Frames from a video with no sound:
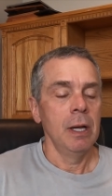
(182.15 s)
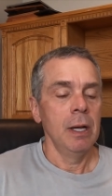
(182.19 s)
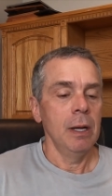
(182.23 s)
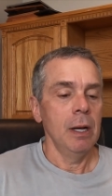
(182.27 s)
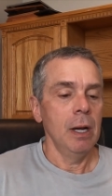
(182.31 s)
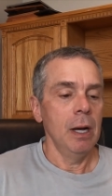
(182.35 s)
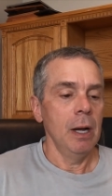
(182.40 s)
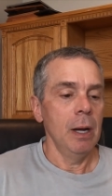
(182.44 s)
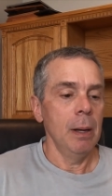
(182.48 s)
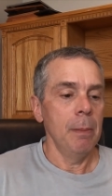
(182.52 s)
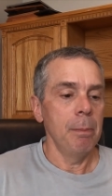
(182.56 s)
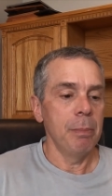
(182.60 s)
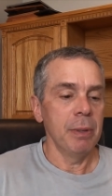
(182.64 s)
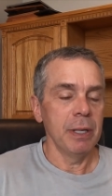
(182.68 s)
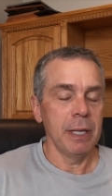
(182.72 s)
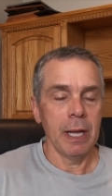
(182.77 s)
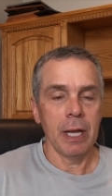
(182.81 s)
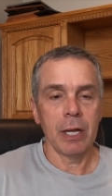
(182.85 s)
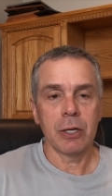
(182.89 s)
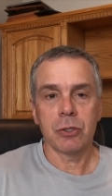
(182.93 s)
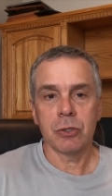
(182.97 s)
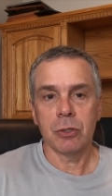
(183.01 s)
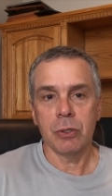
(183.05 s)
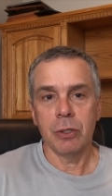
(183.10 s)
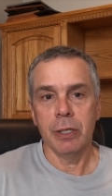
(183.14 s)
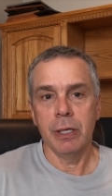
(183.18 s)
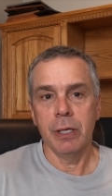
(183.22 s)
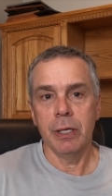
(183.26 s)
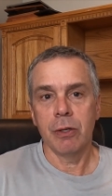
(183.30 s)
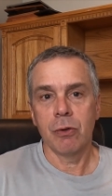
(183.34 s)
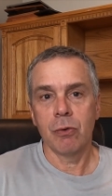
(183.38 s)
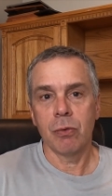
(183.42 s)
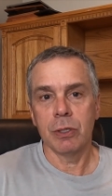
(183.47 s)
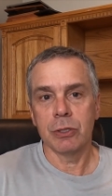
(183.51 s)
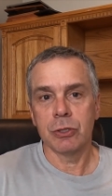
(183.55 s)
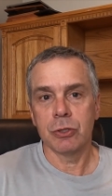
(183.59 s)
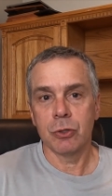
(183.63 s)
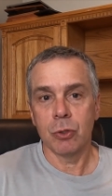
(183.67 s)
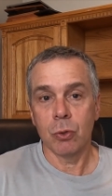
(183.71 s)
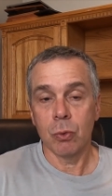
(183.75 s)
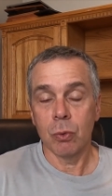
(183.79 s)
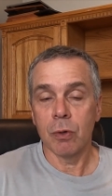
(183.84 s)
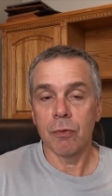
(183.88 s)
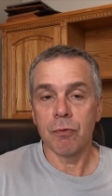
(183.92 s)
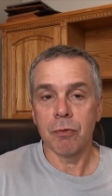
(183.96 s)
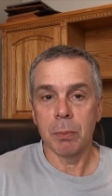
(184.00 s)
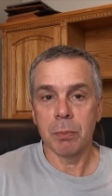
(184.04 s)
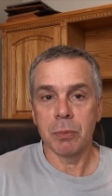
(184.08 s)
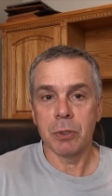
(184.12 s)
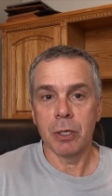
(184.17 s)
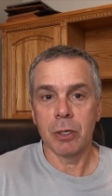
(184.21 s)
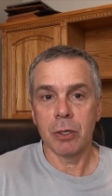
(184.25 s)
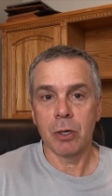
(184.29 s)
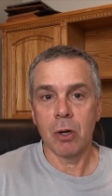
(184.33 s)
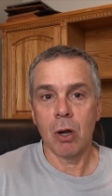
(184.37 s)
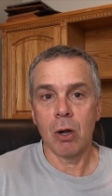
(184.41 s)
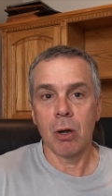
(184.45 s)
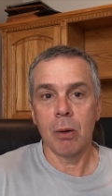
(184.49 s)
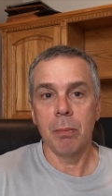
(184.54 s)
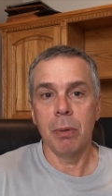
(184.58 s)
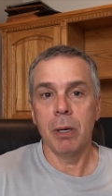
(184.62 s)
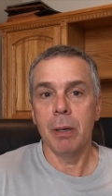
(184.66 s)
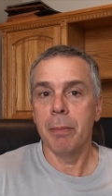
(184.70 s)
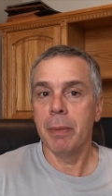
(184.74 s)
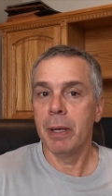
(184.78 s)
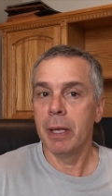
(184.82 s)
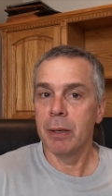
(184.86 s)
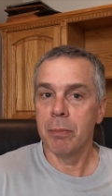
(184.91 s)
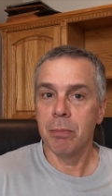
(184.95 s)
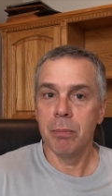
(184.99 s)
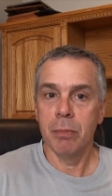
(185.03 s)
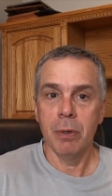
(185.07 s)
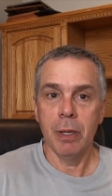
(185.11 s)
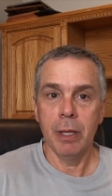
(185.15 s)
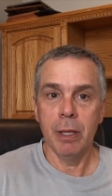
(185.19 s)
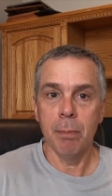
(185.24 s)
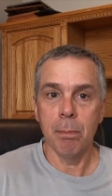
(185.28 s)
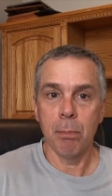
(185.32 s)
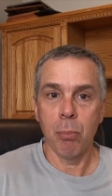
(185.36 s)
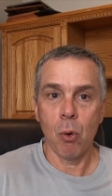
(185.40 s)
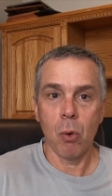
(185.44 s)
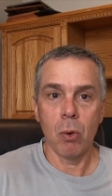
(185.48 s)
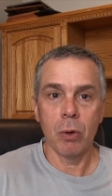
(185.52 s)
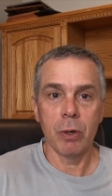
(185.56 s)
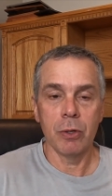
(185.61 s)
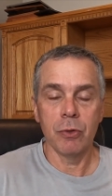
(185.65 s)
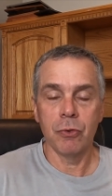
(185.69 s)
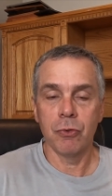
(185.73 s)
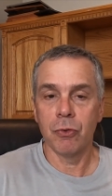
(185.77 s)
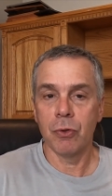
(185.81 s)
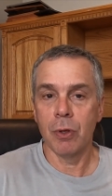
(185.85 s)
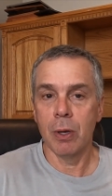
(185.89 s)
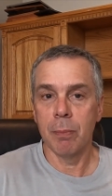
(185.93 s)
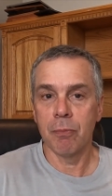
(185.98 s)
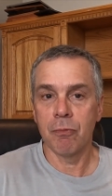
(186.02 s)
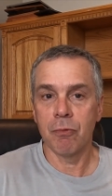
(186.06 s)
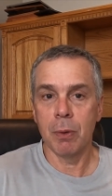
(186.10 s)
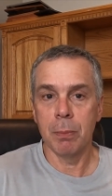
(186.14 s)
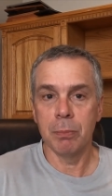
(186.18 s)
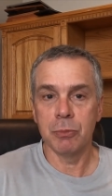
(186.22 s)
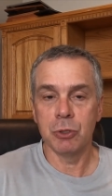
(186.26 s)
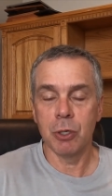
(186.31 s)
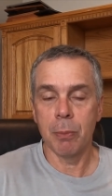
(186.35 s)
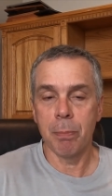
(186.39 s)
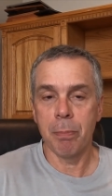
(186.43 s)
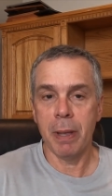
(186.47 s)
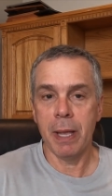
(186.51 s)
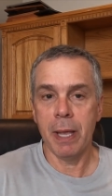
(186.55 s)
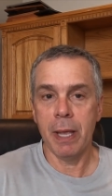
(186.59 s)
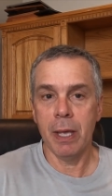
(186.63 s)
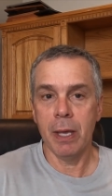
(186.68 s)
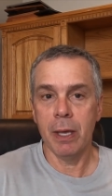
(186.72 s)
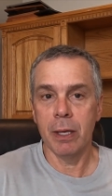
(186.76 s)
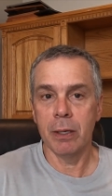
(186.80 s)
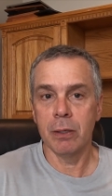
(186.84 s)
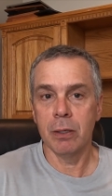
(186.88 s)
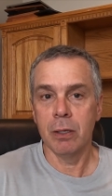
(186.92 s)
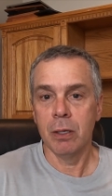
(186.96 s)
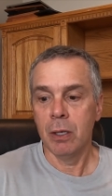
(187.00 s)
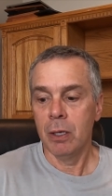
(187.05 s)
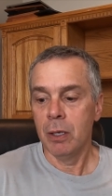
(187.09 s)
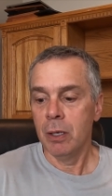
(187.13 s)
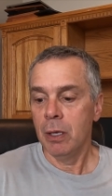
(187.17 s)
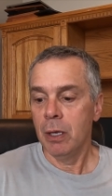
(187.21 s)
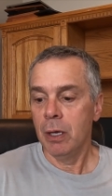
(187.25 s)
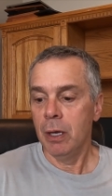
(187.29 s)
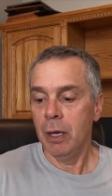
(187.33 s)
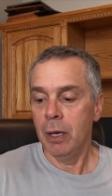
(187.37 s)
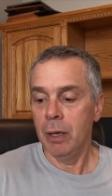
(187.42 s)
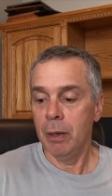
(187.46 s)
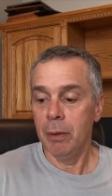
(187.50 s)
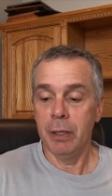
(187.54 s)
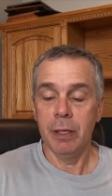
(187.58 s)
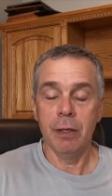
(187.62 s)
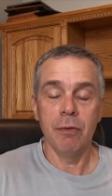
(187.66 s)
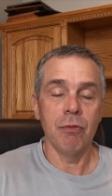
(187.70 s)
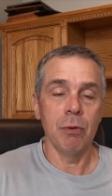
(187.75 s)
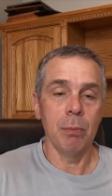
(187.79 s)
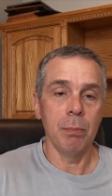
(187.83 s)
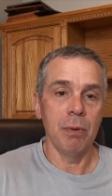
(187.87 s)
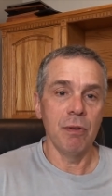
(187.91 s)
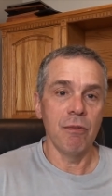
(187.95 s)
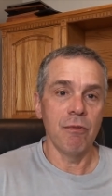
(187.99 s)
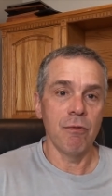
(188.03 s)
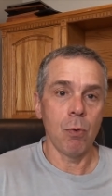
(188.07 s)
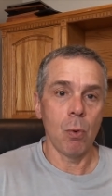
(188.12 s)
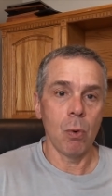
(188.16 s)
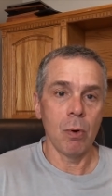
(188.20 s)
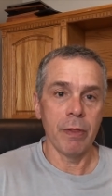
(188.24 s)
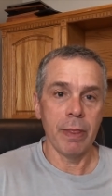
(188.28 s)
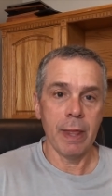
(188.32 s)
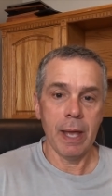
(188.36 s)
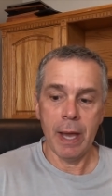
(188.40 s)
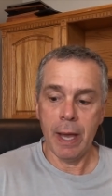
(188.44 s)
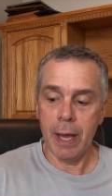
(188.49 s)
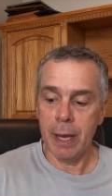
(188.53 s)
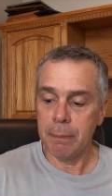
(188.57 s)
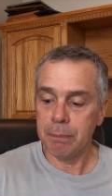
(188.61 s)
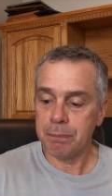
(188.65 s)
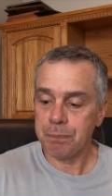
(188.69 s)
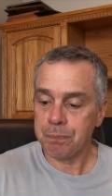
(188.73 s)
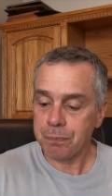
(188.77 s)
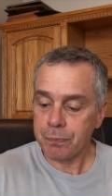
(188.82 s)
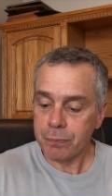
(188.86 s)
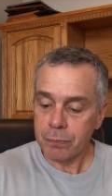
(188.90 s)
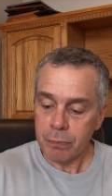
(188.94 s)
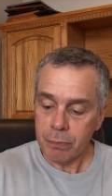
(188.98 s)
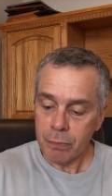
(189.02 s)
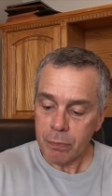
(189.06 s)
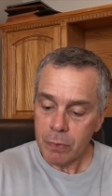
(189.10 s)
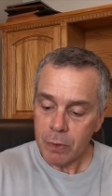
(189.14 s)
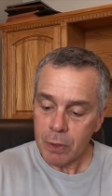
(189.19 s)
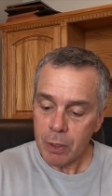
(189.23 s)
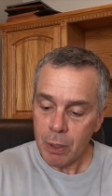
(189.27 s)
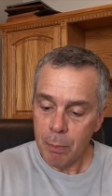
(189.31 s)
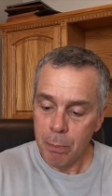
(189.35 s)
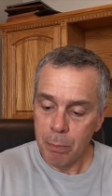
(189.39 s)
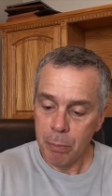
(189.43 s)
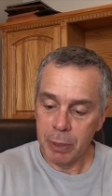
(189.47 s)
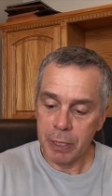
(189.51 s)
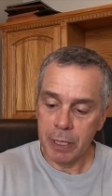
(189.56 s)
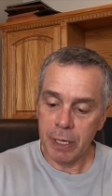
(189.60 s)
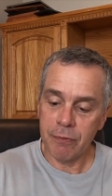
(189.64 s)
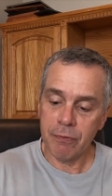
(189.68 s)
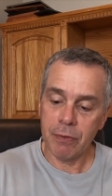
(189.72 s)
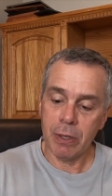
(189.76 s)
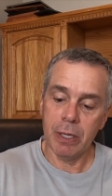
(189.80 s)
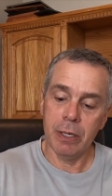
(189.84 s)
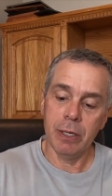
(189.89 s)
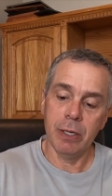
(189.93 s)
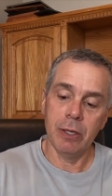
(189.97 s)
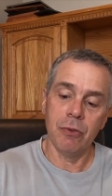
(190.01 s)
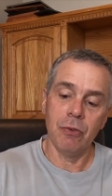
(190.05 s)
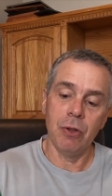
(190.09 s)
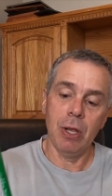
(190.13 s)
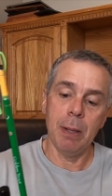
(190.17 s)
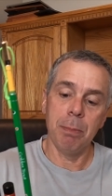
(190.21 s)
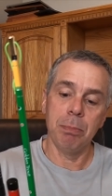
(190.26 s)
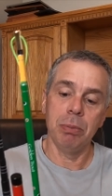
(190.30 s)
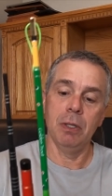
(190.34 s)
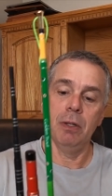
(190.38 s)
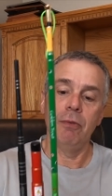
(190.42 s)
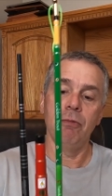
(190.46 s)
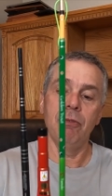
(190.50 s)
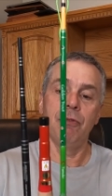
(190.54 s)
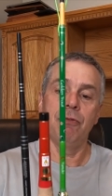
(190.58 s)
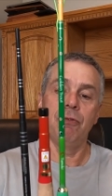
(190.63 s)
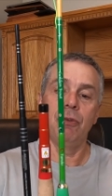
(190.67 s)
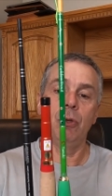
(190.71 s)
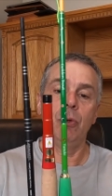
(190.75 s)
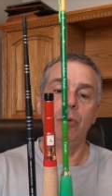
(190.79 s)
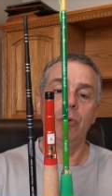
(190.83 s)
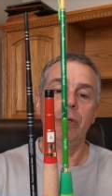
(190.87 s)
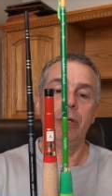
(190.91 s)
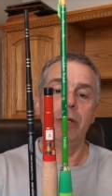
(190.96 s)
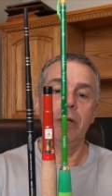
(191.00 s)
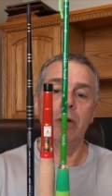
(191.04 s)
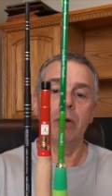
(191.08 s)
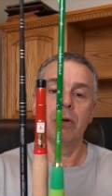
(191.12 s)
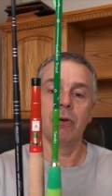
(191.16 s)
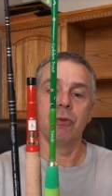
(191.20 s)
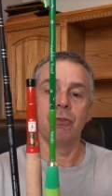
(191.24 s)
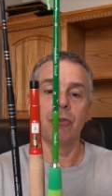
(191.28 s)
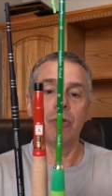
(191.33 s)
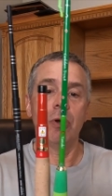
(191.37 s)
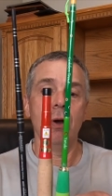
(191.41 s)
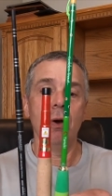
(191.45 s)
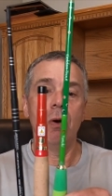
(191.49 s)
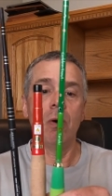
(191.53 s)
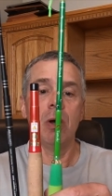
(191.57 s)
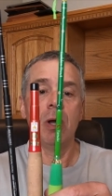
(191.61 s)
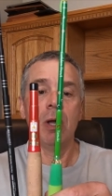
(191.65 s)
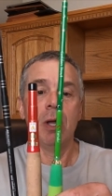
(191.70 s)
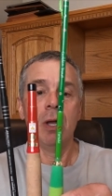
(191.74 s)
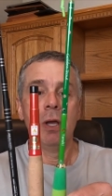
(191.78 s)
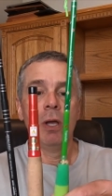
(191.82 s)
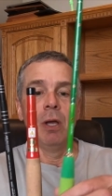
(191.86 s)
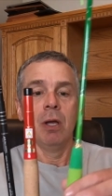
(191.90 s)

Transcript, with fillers: Uh, but actually, Chris Stewart from TenkaraBum had imported some from Japan uh, even before that. But I've got an example of a few here. So